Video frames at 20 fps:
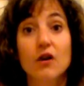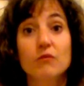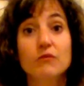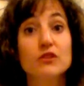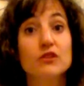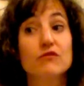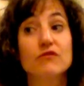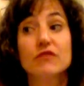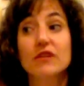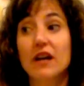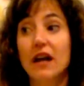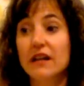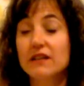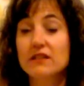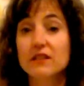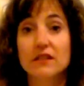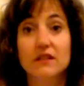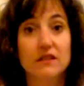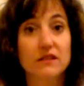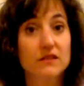you've
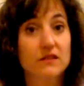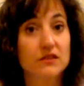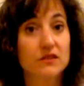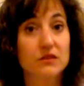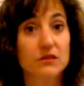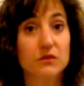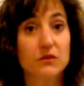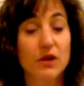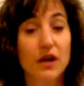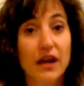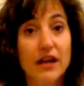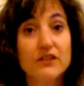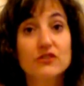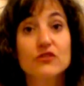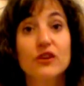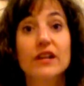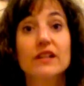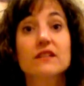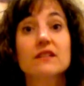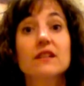got to
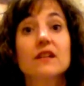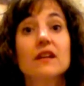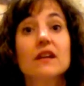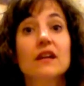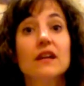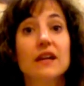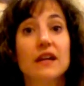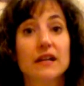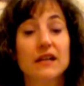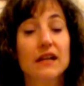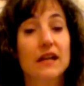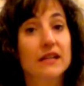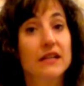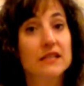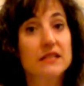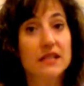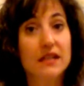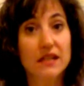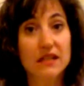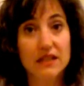hydrate. and kind
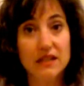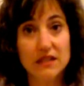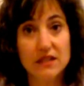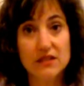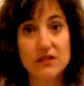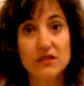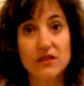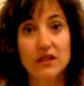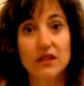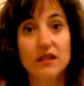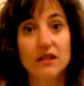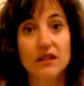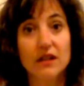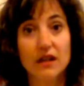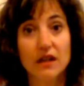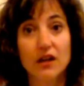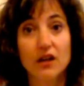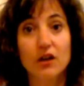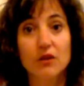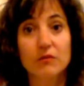of take it easy
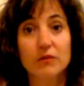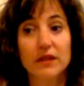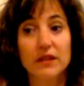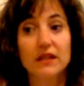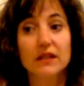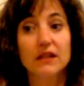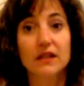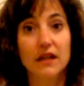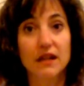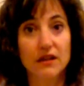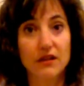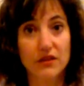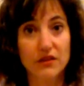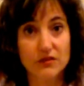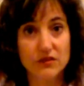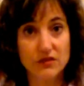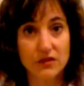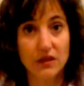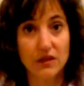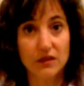and get out of
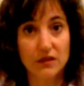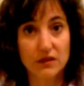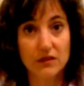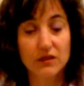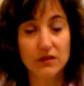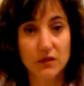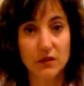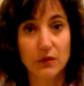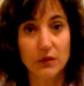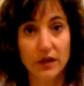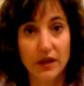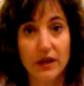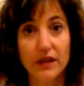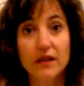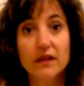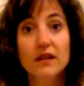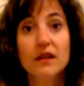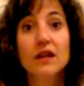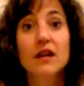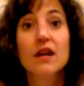the sun,
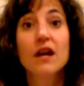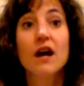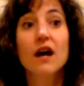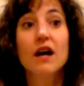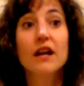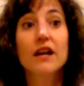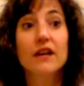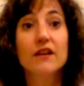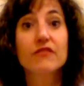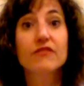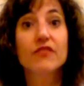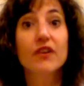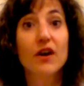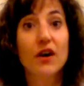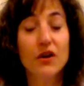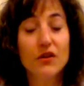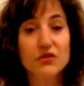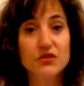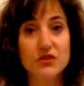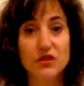okay? If
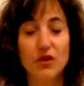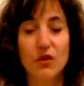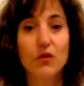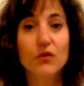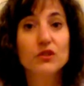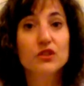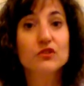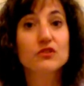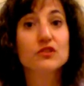also you